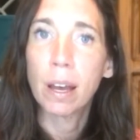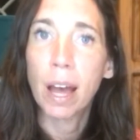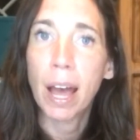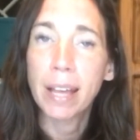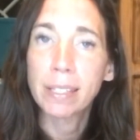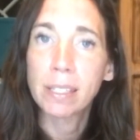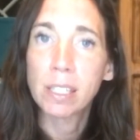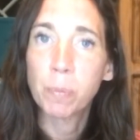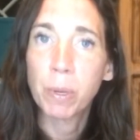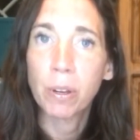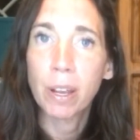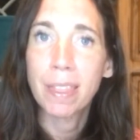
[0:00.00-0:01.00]
as a
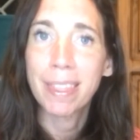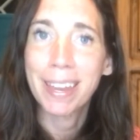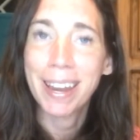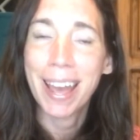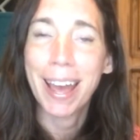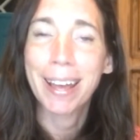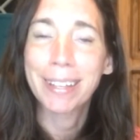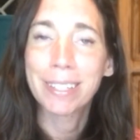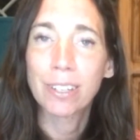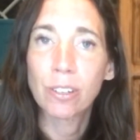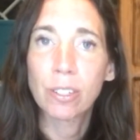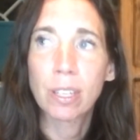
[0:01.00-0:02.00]
spirit, and then
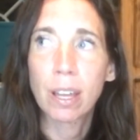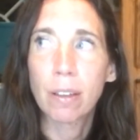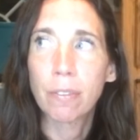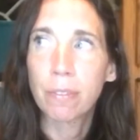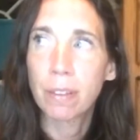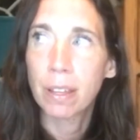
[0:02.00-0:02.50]
ask yourself